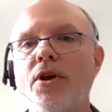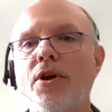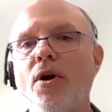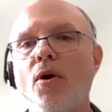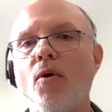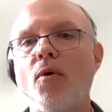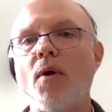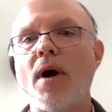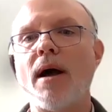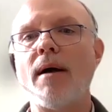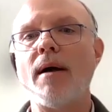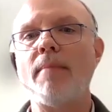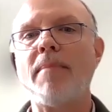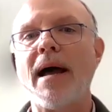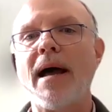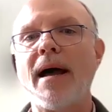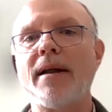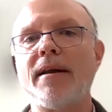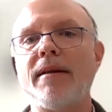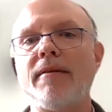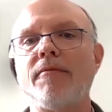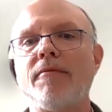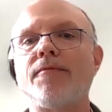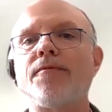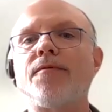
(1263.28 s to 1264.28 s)
to know
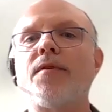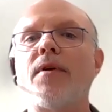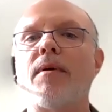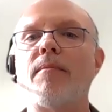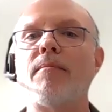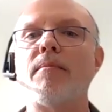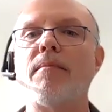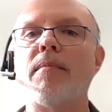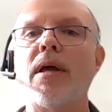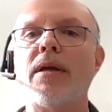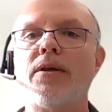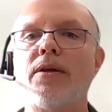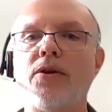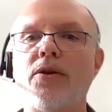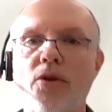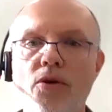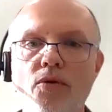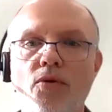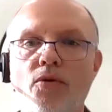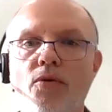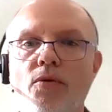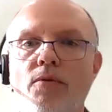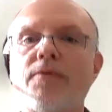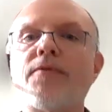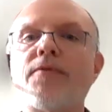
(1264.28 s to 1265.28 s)
about it from
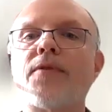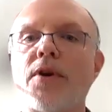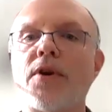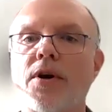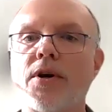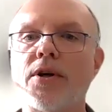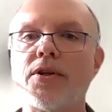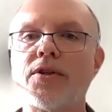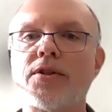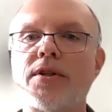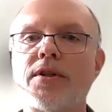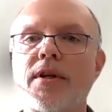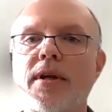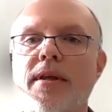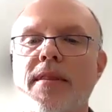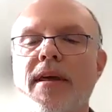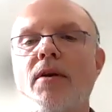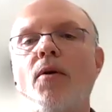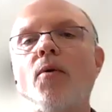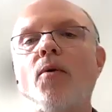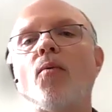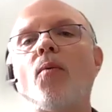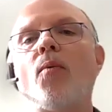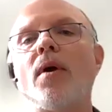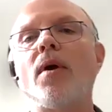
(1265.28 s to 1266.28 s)
you first.
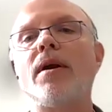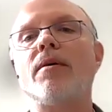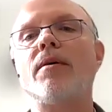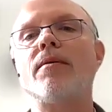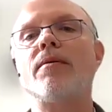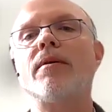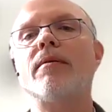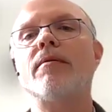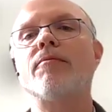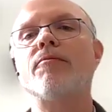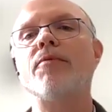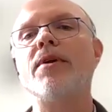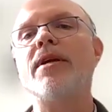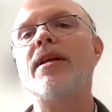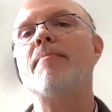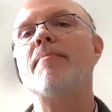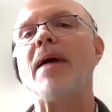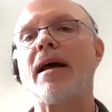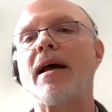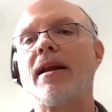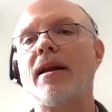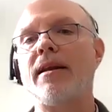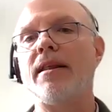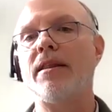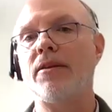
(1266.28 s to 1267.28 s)
They don't want to read
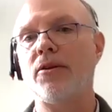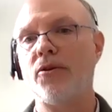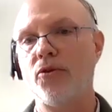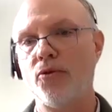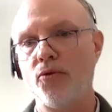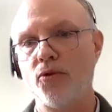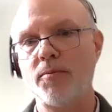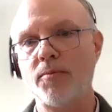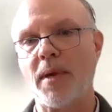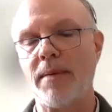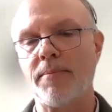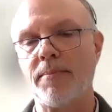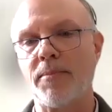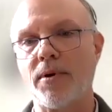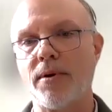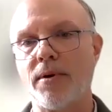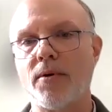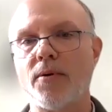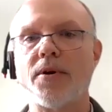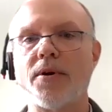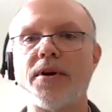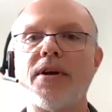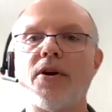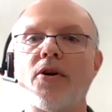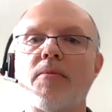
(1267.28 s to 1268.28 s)
about it in the
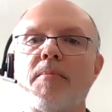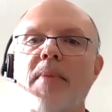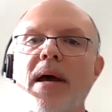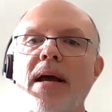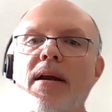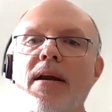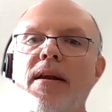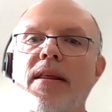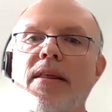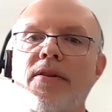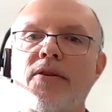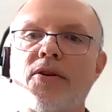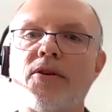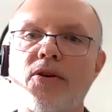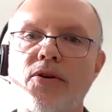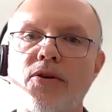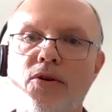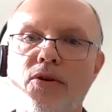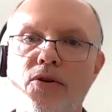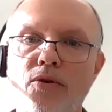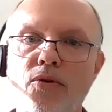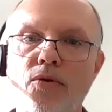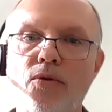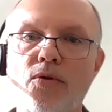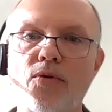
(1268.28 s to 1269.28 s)
newspaper or hear about it in the
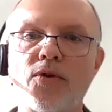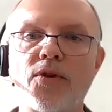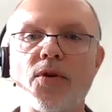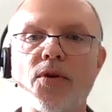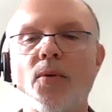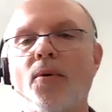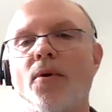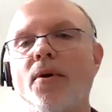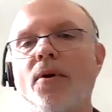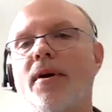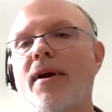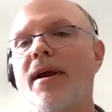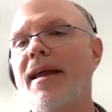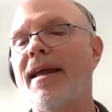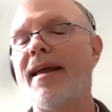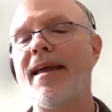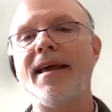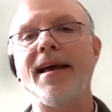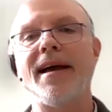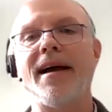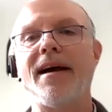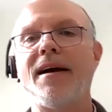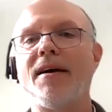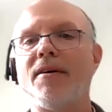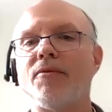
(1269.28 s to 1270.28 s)
news or
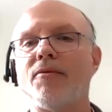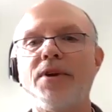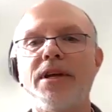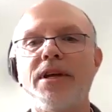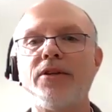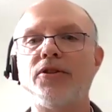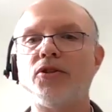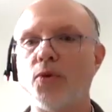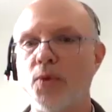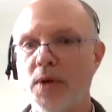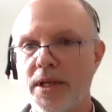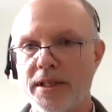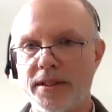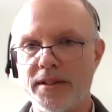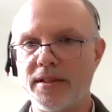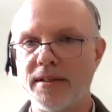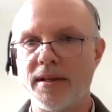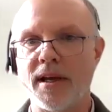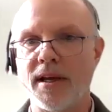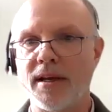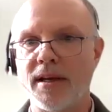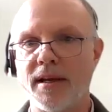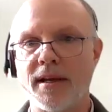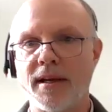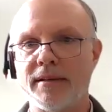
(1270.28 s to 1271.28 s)
read tweets,
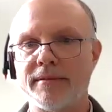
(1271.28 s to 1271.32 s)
